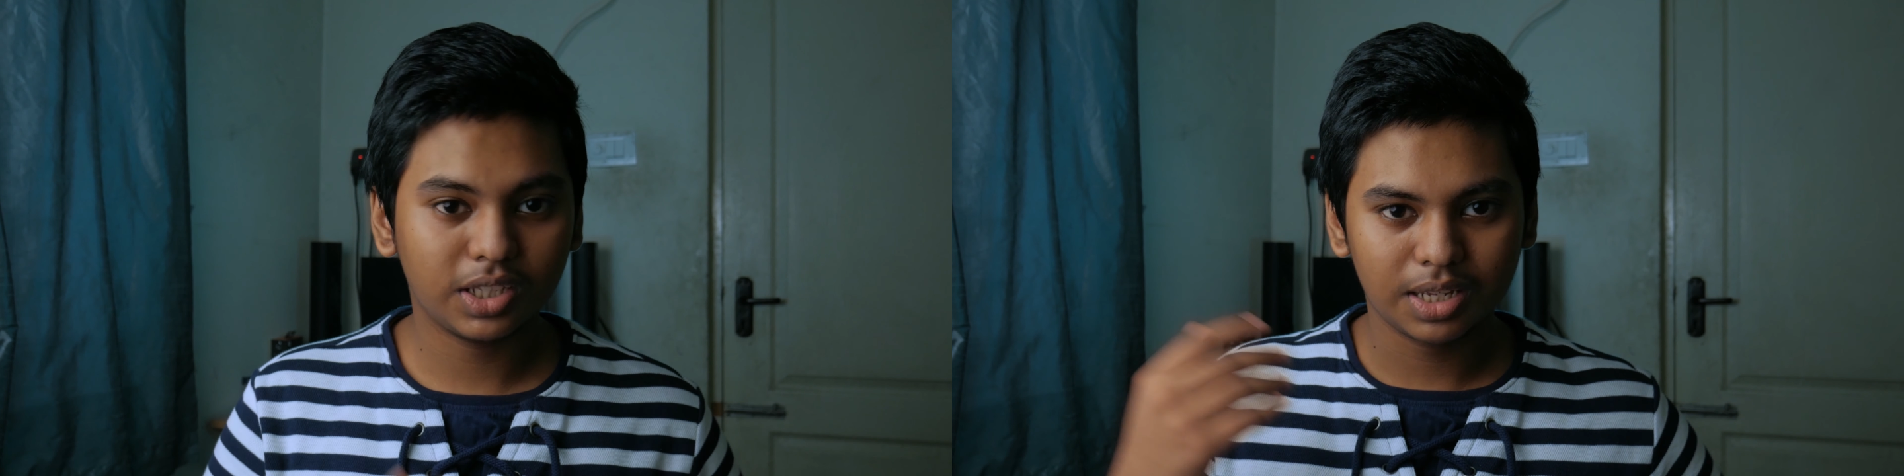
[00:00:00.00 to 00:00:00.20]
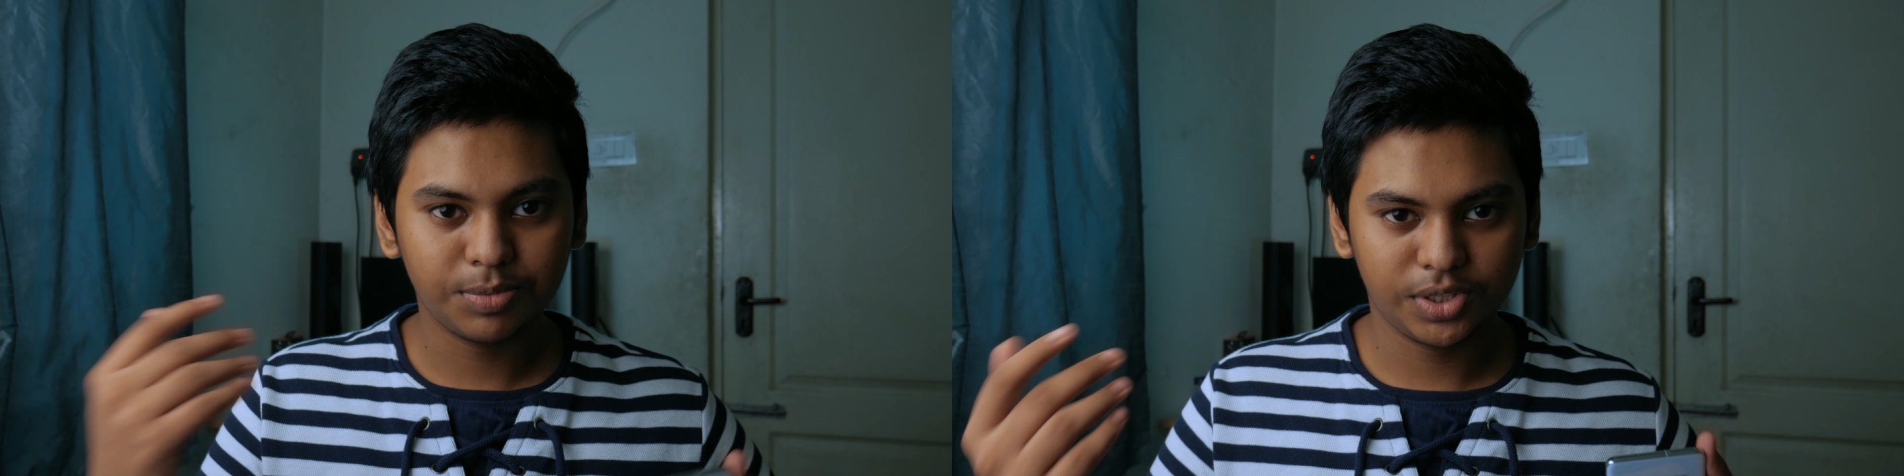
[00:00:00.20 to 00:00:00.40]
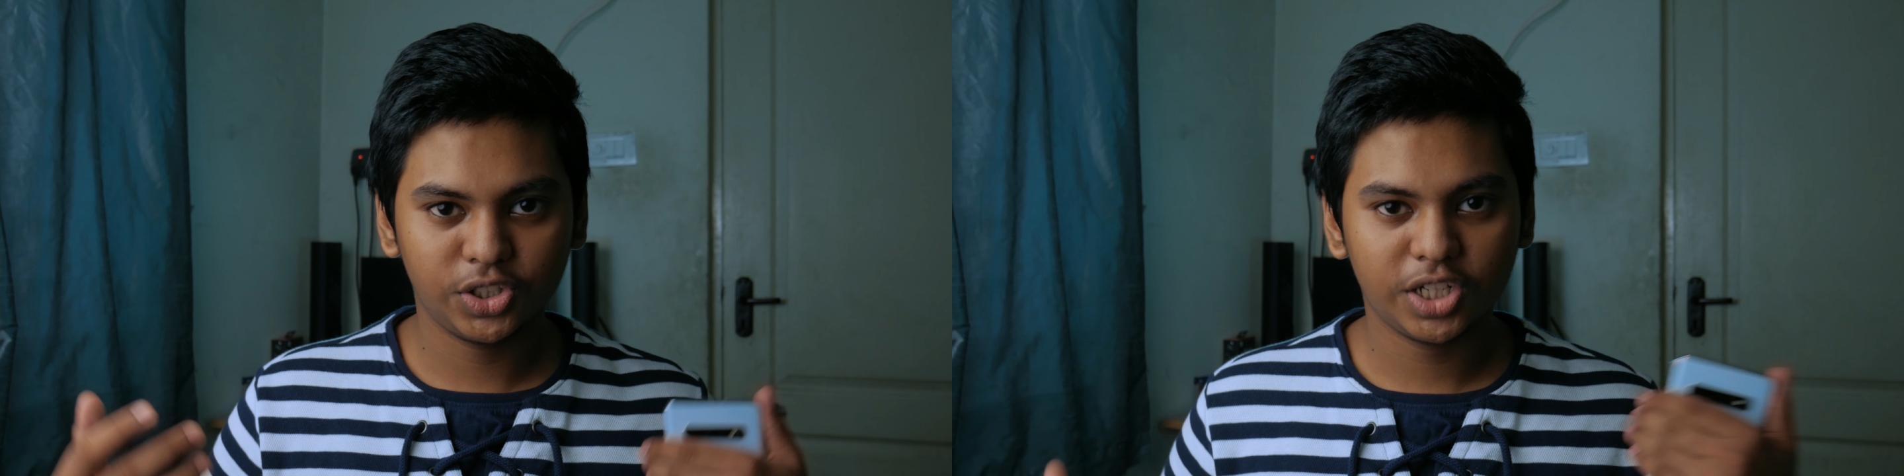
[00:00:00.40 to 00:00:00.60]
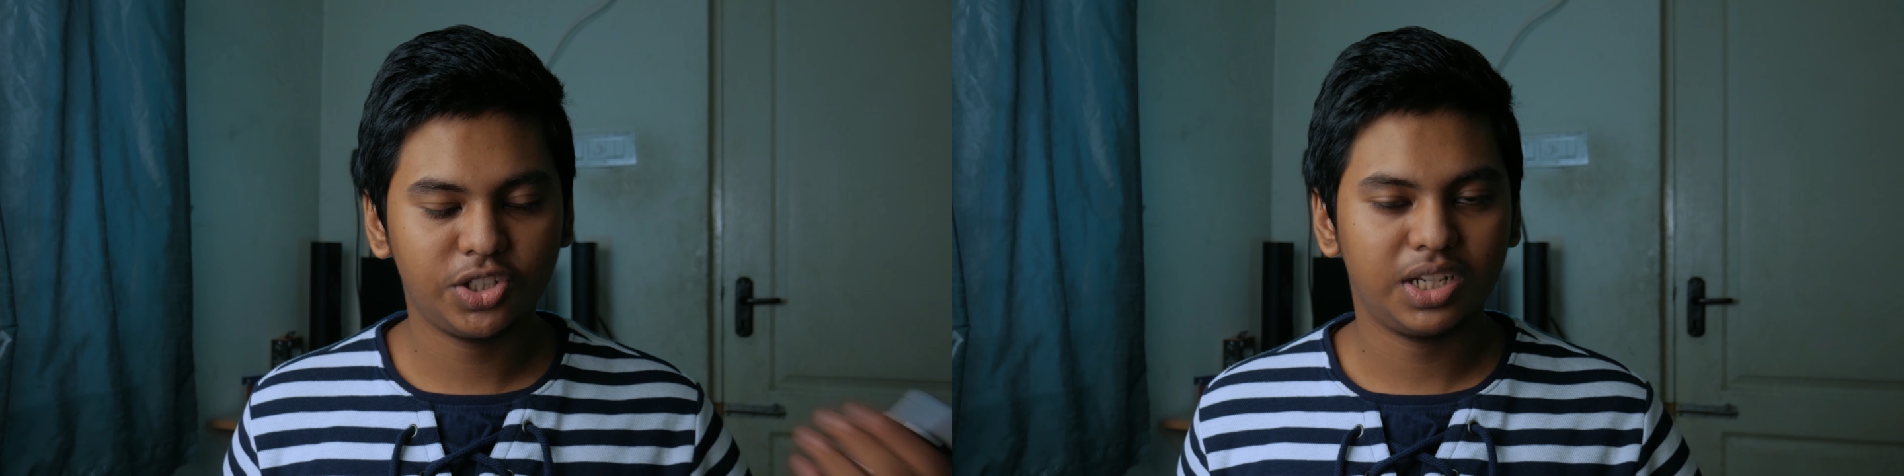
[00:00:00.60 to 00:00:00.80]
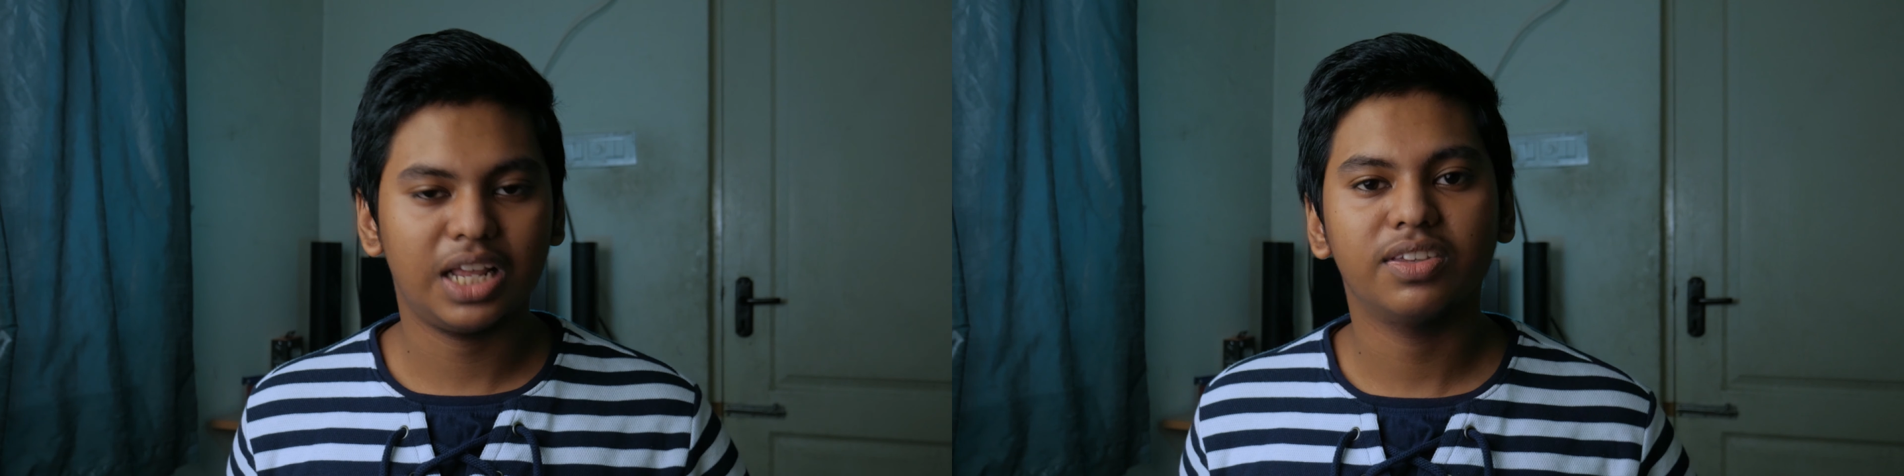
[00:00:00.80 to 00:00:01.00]
Samsung
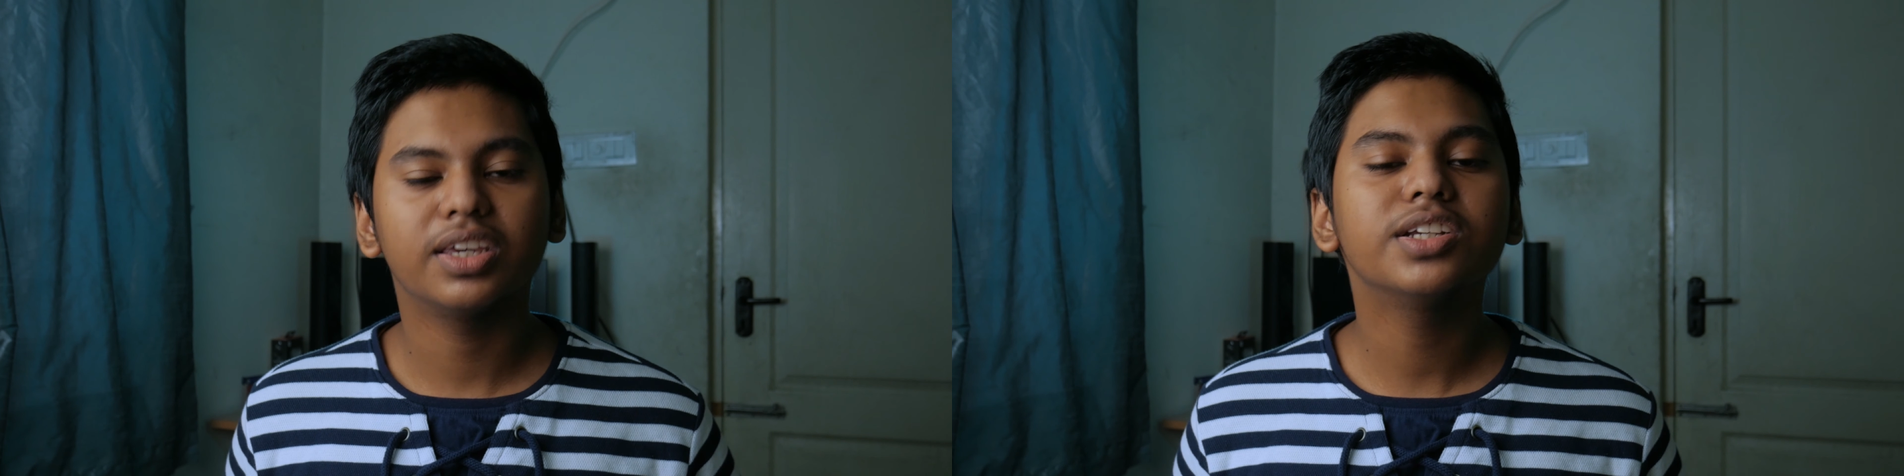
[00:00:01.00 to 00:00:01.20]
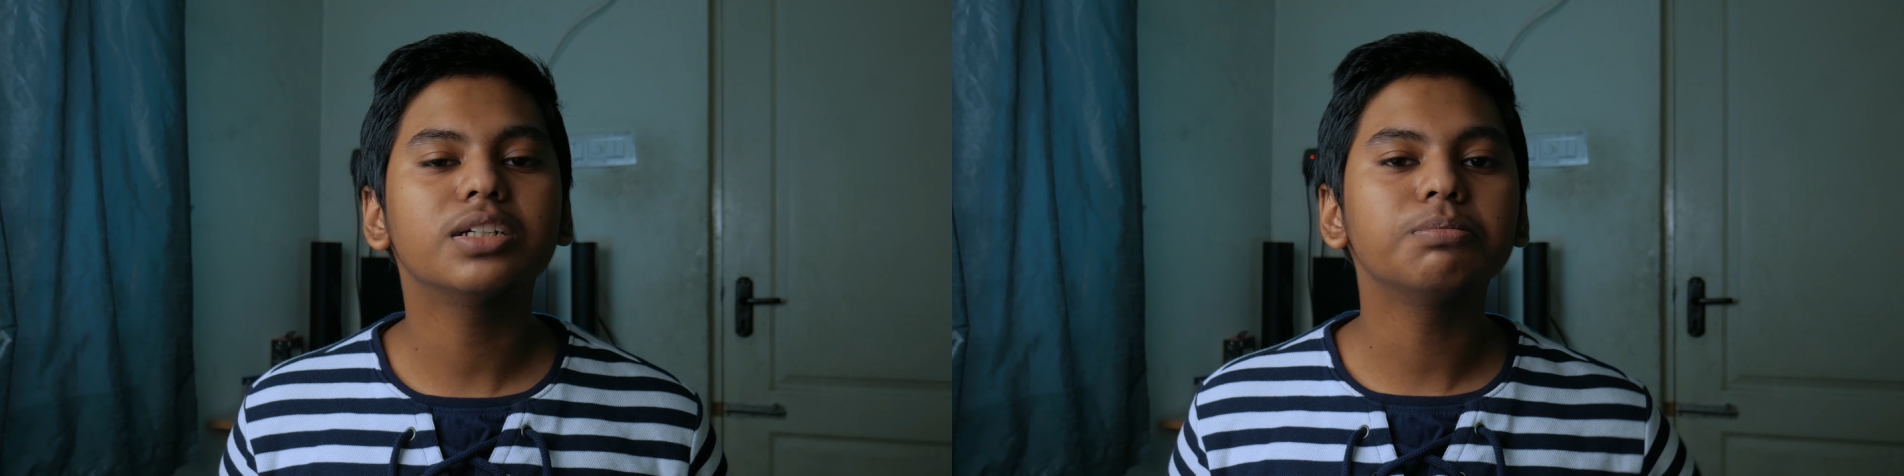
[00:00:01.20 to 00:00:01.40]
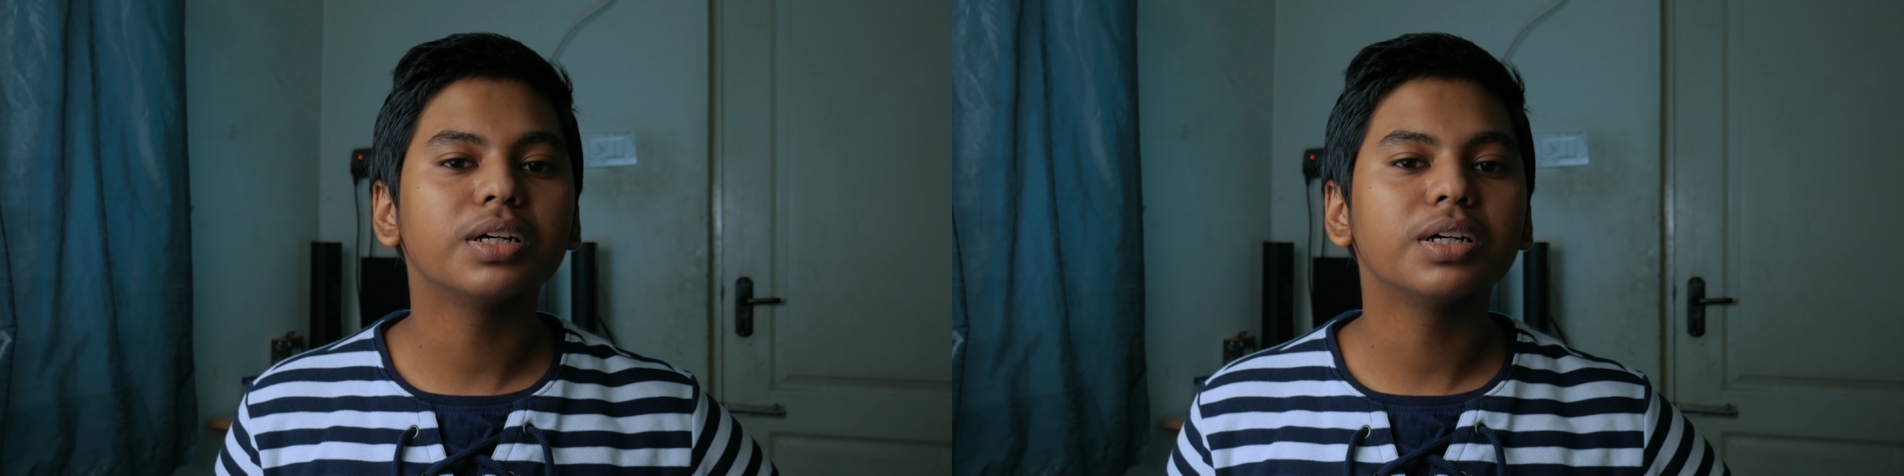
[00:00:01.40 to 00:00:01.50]
gesture navigation,